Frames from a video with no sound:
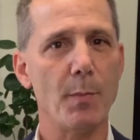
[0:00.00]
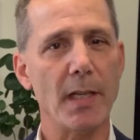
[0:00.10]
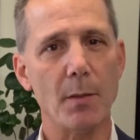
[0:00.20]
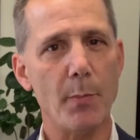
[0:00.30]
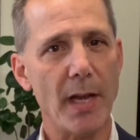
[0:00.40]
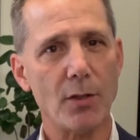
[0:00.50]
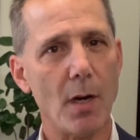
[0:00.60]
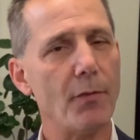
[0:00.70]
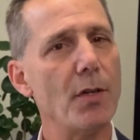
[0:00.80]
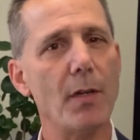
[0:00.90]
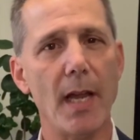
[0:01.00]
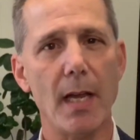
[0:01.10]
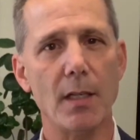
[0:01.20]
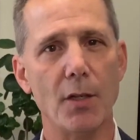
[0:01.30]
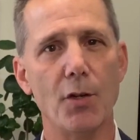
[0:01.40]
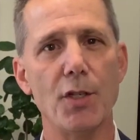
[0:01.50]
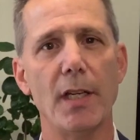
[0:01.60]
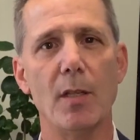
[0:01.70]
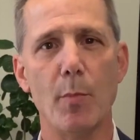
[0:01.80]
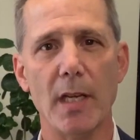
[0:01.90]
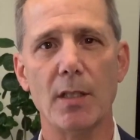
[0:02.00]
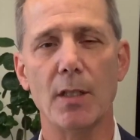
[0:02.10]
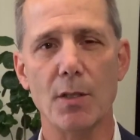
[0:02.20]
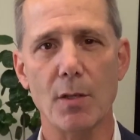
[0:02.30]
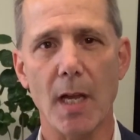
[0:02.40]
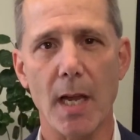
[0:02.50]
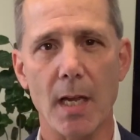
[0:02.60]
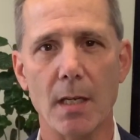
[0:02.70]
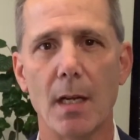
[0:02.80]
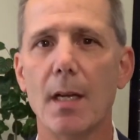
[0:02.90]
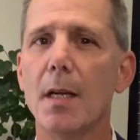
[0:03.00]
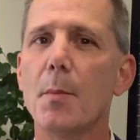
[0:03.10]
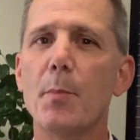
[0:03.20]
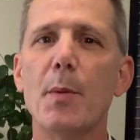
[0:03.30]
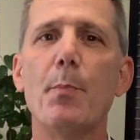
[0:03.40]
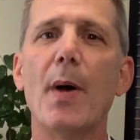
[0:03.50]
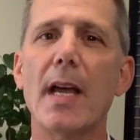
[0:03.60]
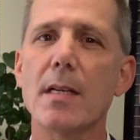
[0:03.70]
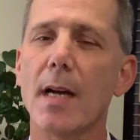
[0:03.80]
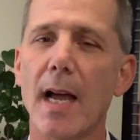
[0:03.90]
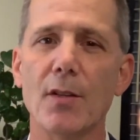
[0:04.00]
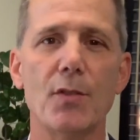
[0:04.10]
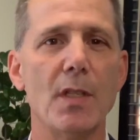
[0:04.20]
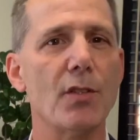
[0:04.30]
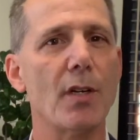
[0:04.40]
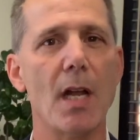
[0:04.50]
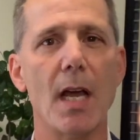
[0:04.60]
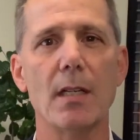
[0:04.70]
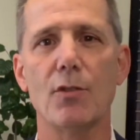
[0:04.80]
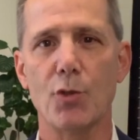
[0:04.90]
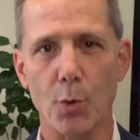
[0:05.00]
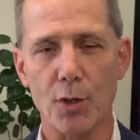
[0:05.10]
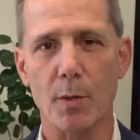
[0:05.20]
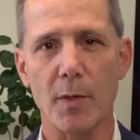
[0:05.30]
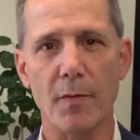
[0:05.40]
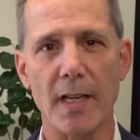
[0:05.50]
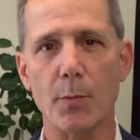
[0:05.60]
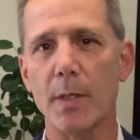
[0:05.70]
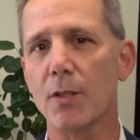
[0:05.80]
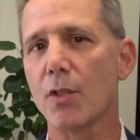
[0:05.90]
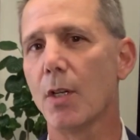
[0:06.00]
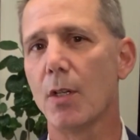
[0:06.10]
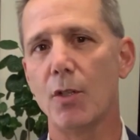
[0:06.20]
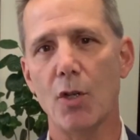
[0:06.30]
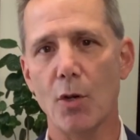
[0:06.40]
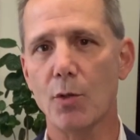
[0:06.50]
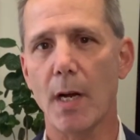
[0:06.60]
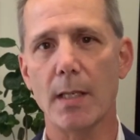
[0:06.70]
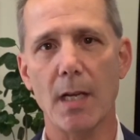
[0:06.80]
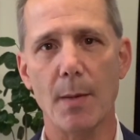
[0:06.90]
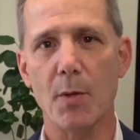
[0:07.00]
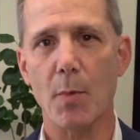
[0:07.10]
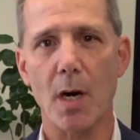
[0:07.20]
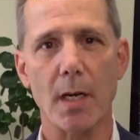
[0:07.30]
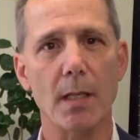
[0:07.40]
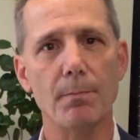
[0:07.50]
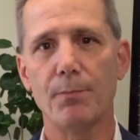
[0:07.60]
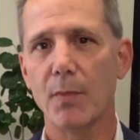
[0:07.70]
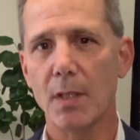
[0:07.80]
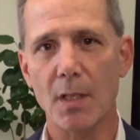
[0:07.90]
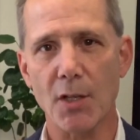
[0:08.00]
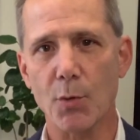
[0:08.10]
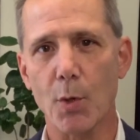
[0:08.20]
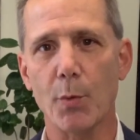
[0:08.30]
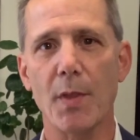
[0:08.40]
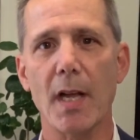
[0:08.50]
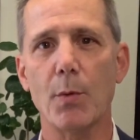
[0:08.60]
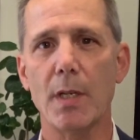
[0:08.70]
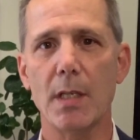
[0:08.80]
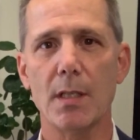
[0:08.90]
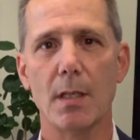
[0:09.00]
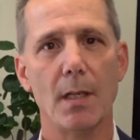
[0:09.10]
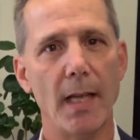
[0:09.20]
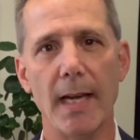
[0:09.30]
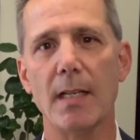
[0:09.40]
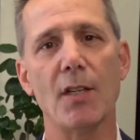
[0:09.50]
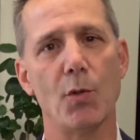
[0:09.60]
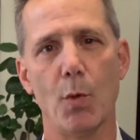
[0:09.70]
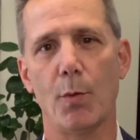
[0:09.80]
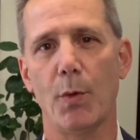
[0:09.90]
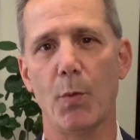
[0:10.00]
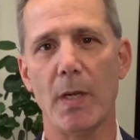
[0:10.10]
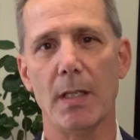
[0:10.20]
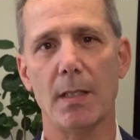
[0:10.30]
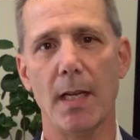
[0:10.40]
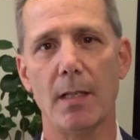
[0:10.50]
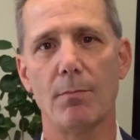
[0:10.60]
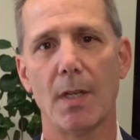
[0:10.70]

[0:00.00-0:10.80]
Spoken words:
Make the best offer you can, negotiate the best deal you can, but buy your house. These are not short-term investments. Don't try and time the market. It doesn't work with equities and it doesn't work with real estate.